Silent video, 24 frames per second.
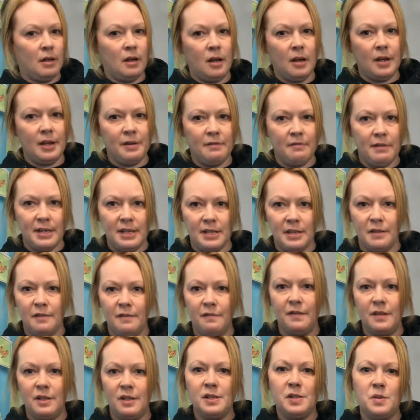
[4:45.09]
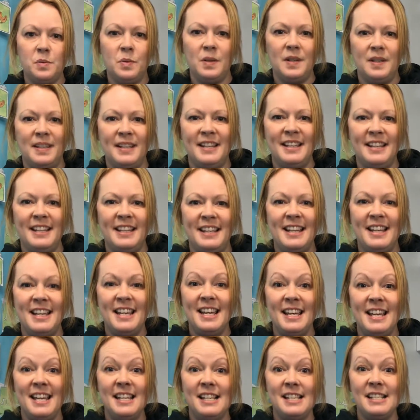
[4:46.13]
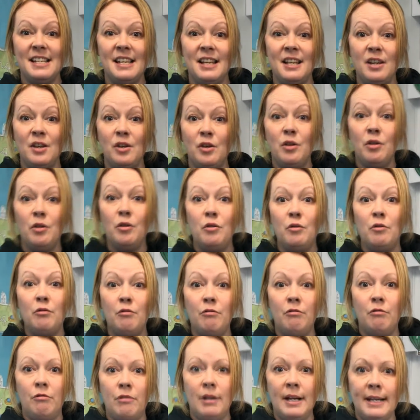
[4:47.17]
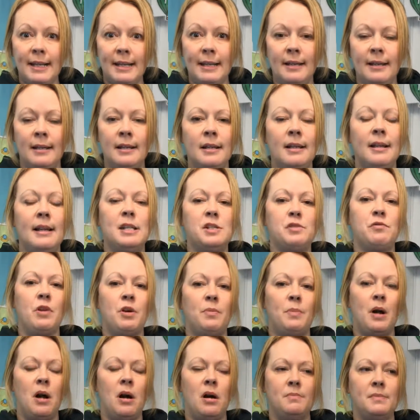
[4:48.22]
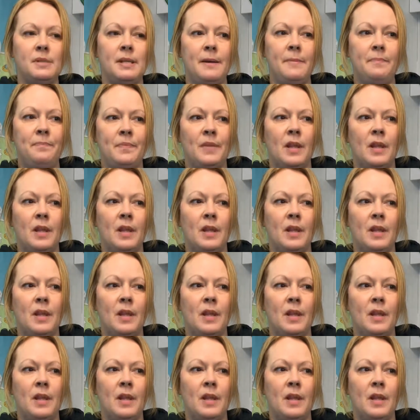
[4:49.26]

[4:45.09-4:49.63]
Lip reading: Are you ready? The first word is ring. Let's robot arms it.